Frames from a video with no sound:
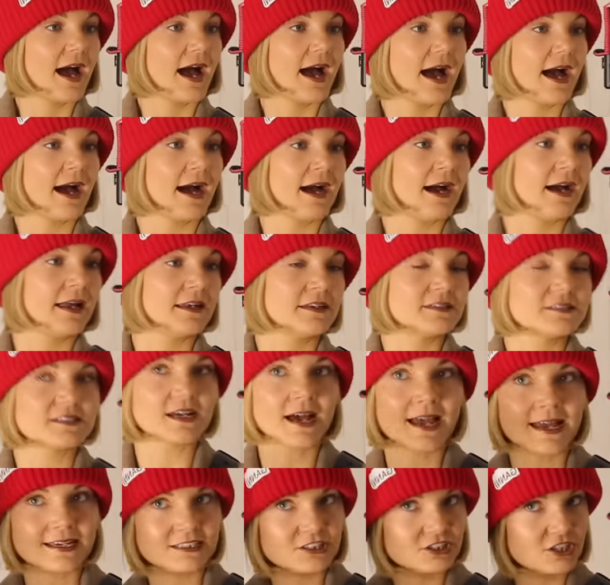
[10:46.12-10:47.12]
and
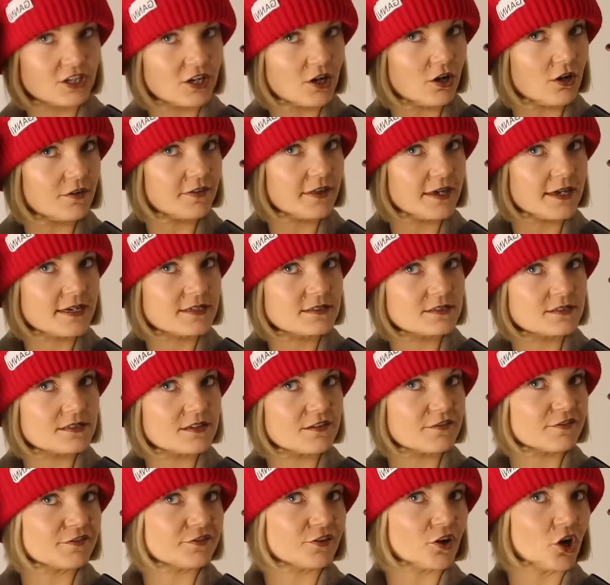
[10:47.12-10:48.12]
I actually got this
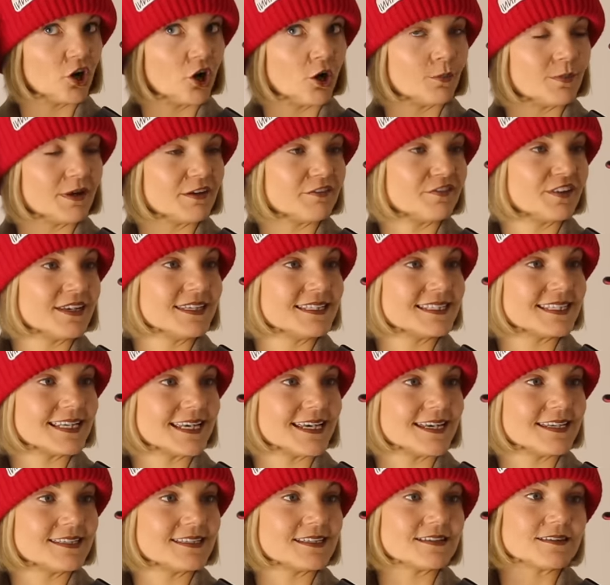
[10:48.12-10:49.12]
from
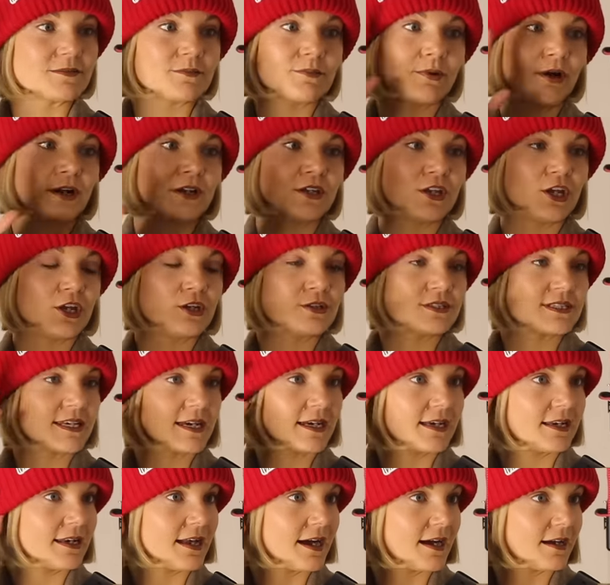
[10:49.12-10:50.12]
Vinted brand new
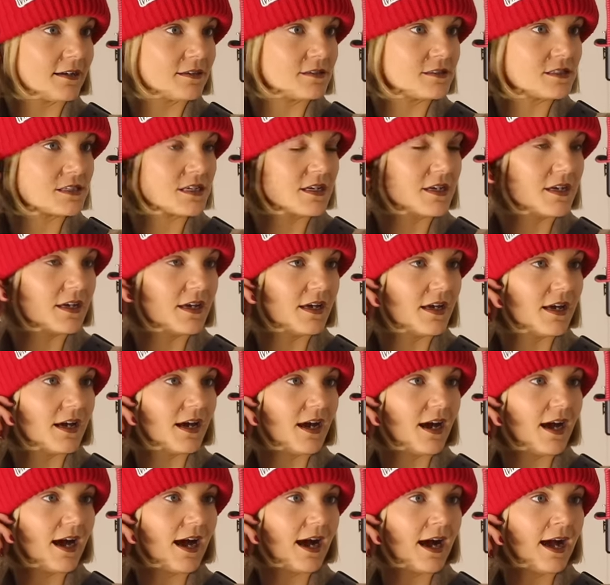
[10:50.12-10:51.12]
secondhand
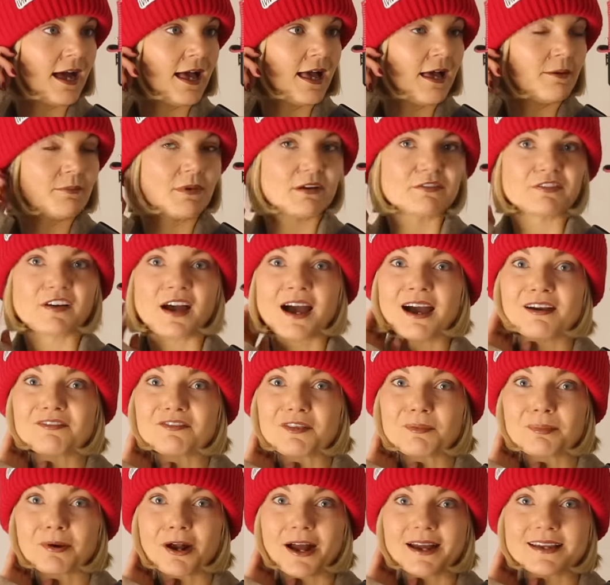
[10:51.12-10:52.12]
um, for half
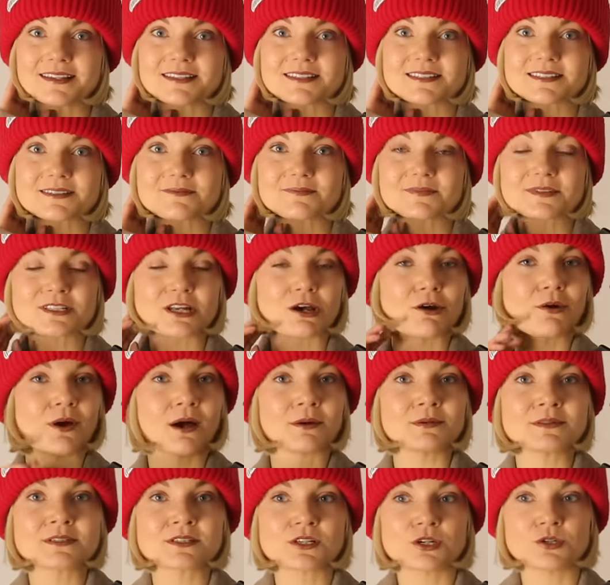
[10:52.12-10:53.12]
the price. So I
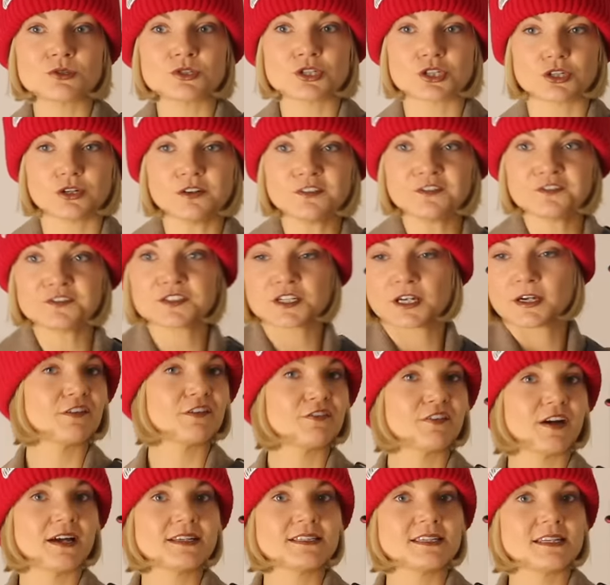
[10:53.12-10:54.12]
was so chuffed.
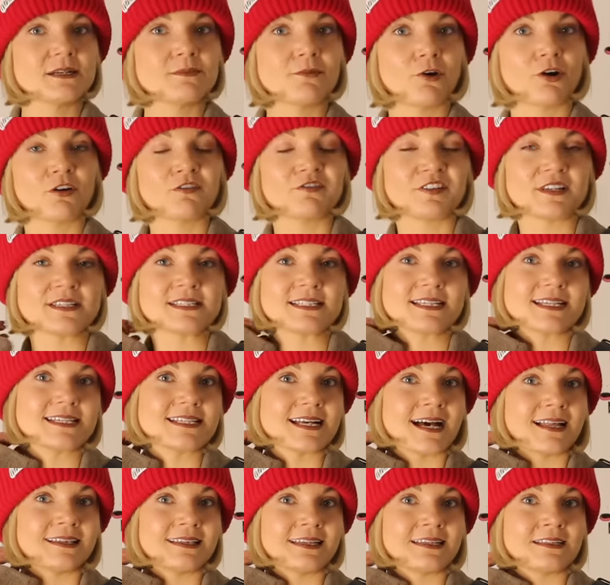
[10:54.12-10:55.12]
find any more on Vinted,
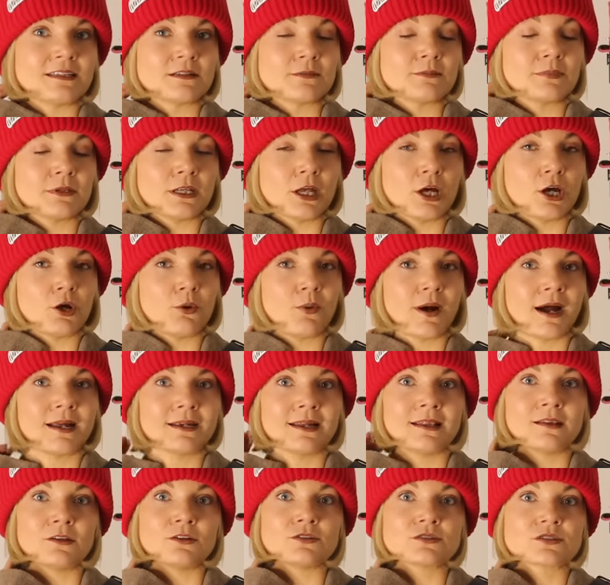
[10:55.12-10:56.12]
I'll link them below and
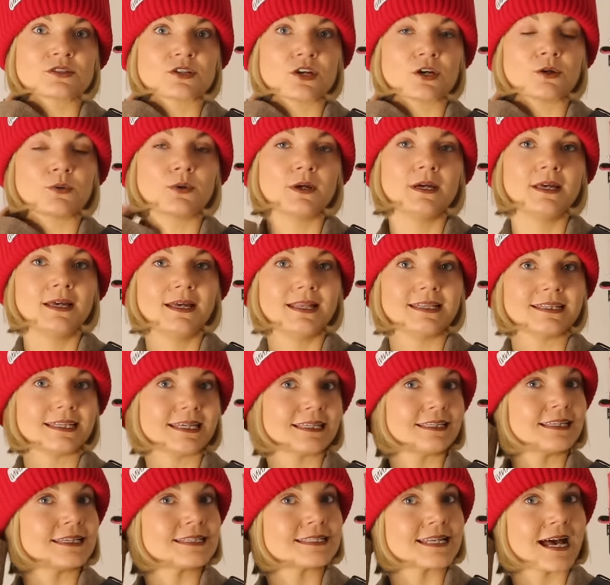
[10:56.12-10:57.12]
I'll also
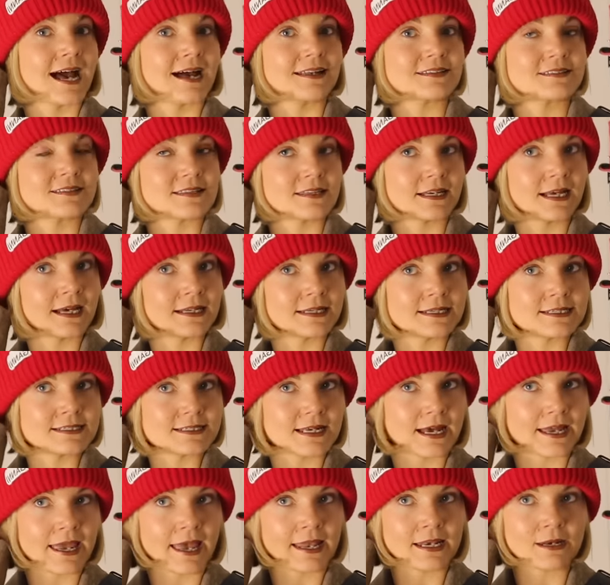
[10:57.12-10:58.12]
link this hat to the Ganni
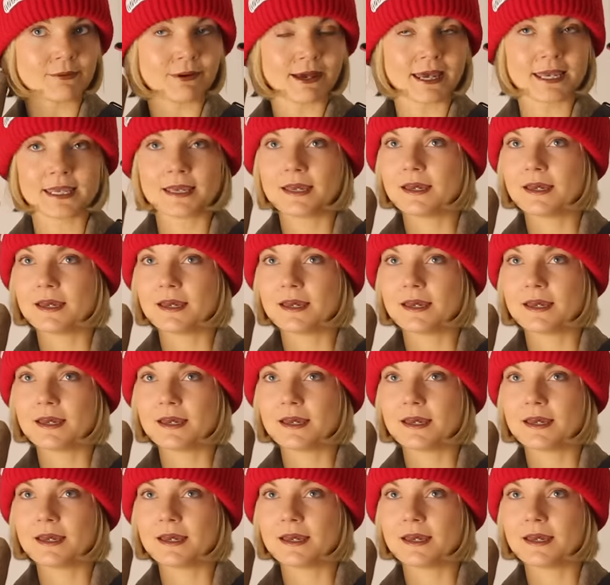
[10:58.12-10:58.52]
site anyway.